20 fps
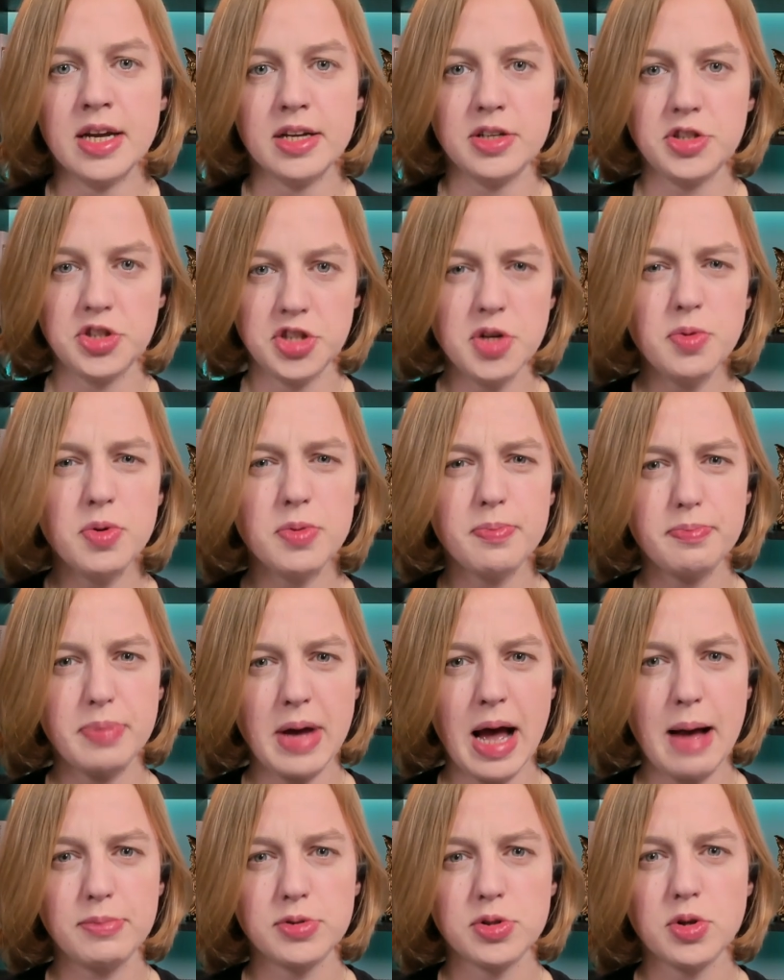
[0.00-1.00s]
She would
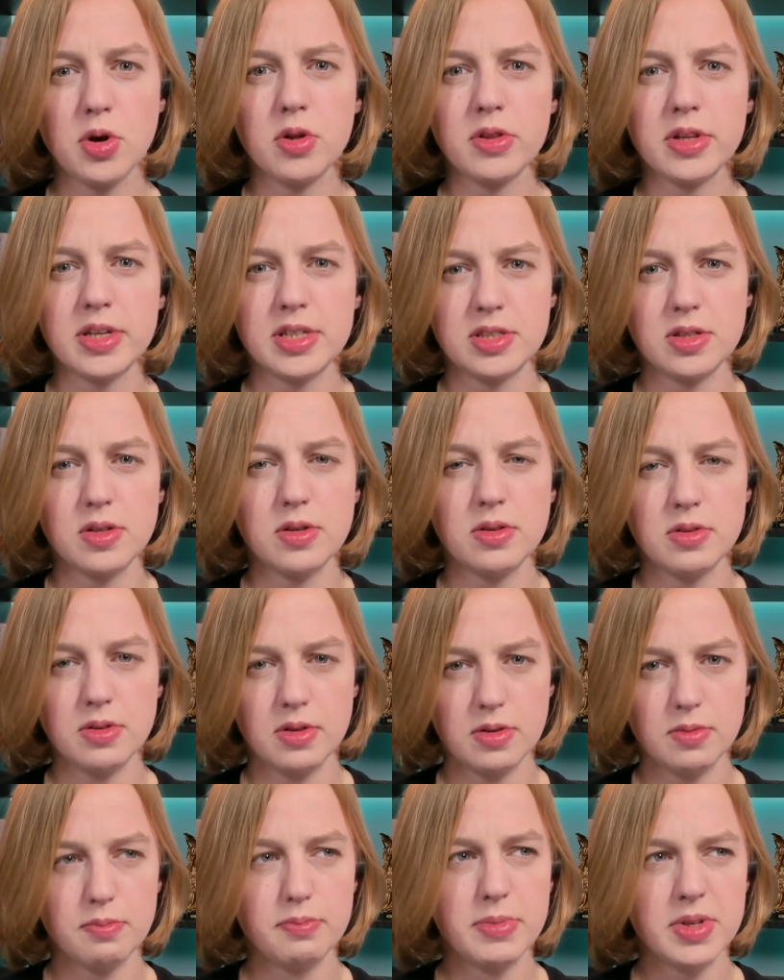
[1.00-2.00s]
perhaps call this
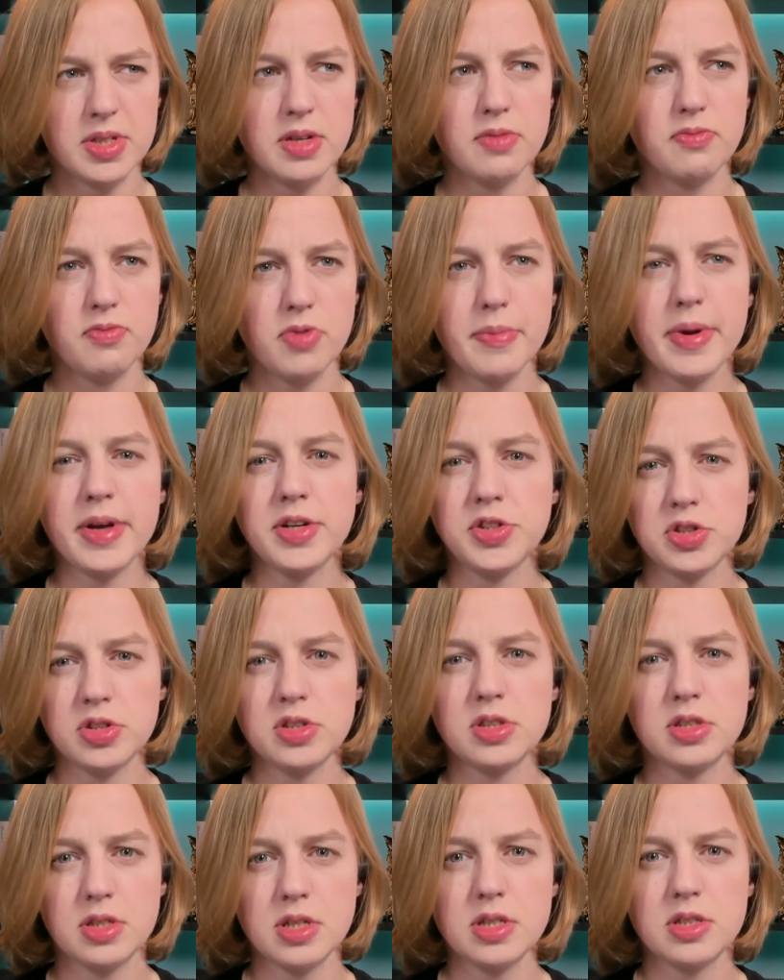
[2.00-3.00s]
misinformation
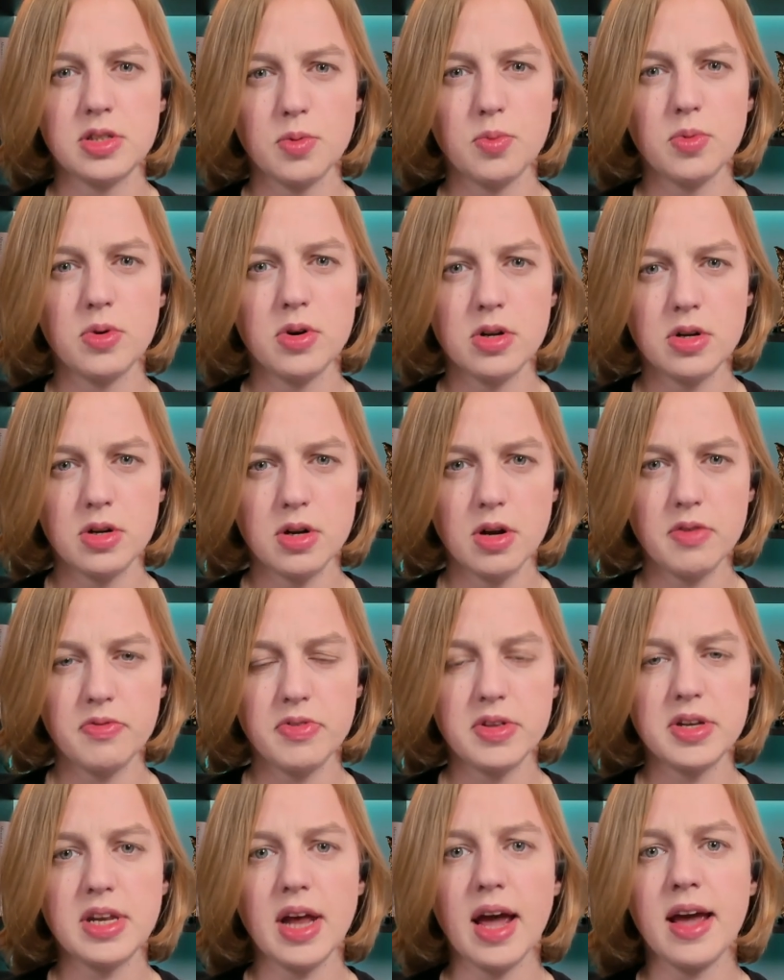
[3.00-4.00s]
is the word of
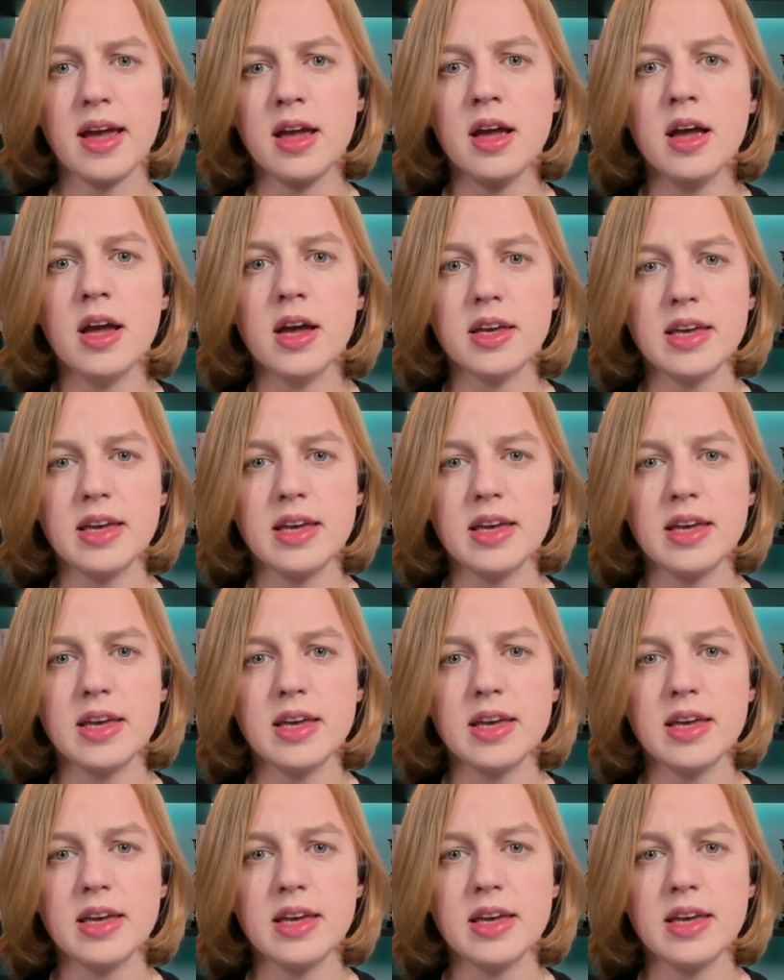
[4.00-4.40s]
the day.